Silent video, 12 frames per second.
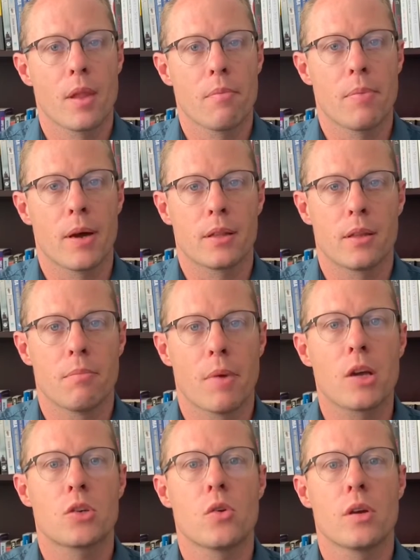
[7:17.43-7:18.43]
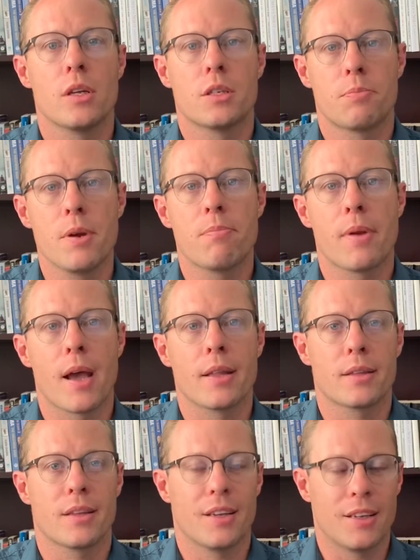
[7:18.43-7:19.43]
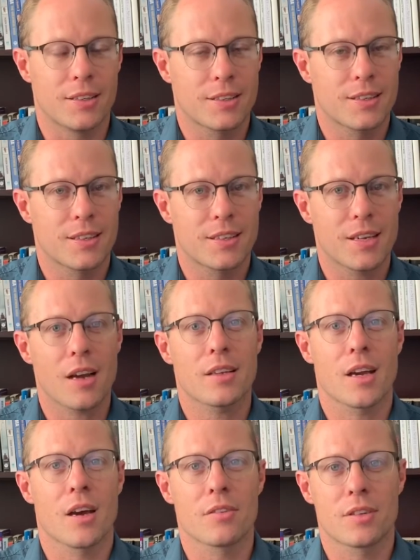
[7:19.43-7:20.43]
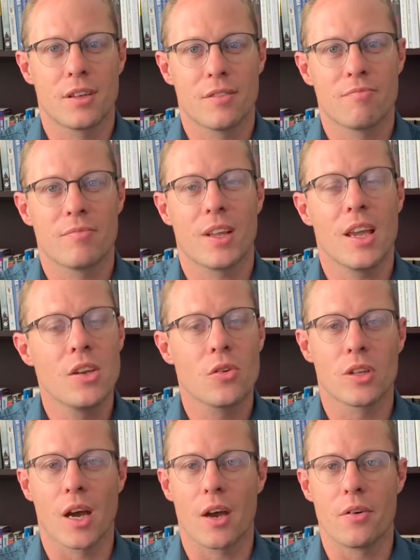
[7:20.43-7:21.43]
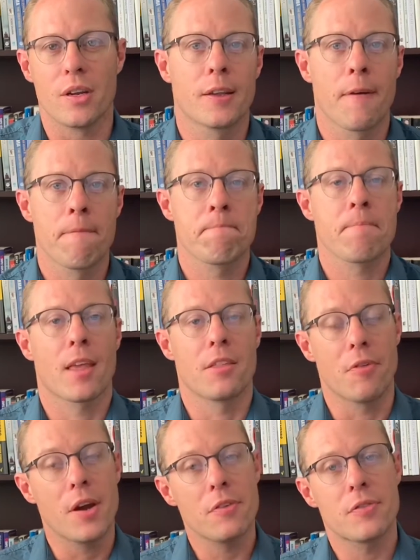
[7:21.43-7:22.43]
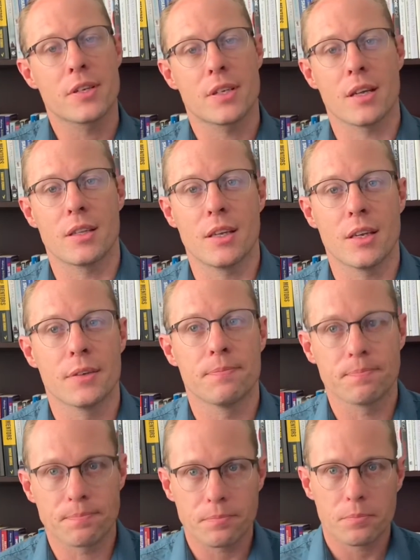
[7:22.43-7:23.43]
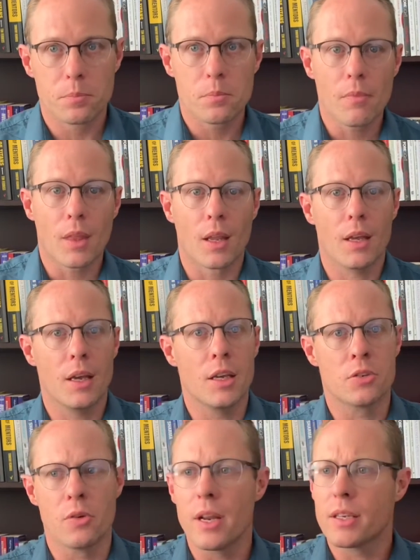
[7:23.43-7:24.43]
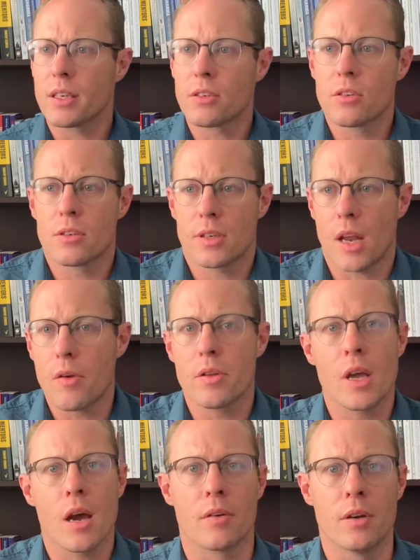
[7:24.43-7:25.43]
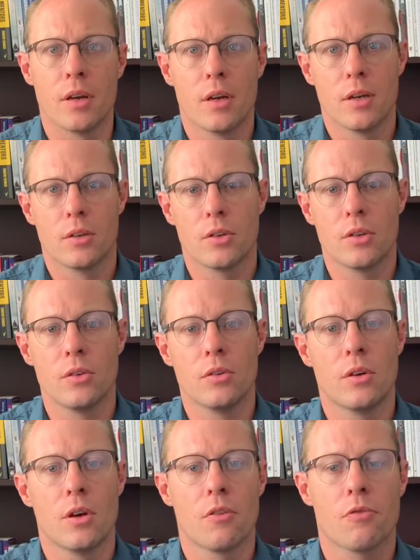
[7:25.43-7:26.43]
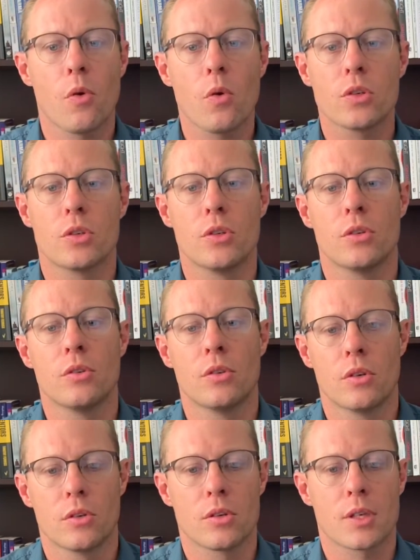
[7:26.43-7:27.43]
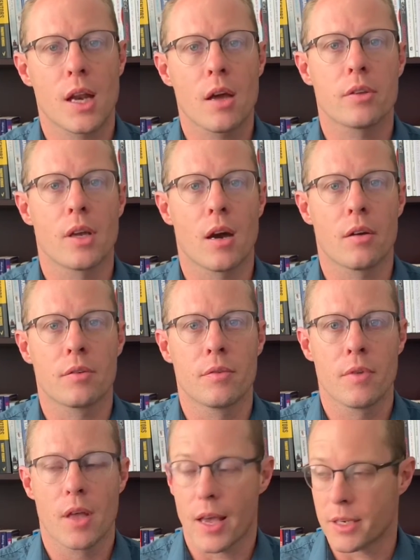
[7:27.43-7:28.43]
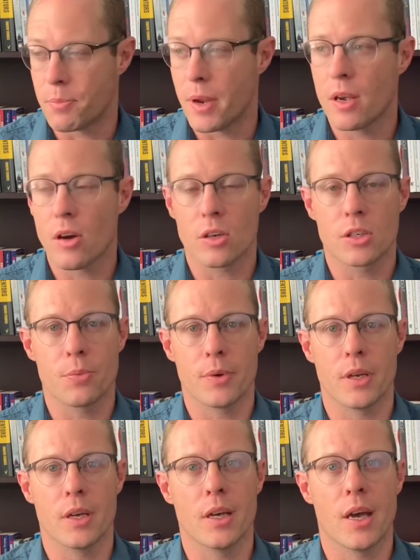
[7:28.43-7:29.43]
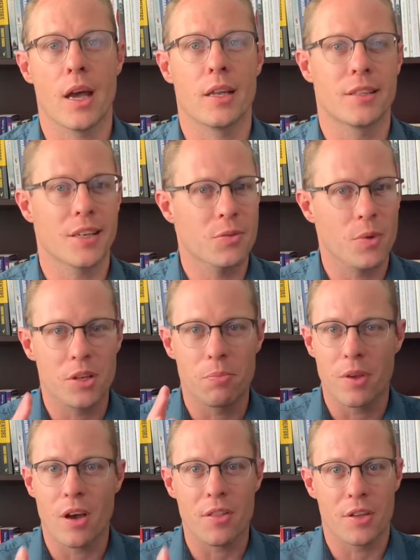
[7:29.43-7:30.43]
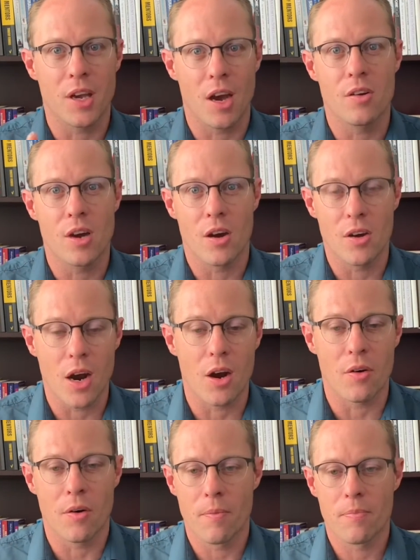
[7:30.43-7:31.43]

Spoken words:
but make sure it's pre-planned, it's chunked out in your diary. The very first idea is really just to slow you down, to force you to slow down as being an entrepreneur and just want to be on the go, go, go.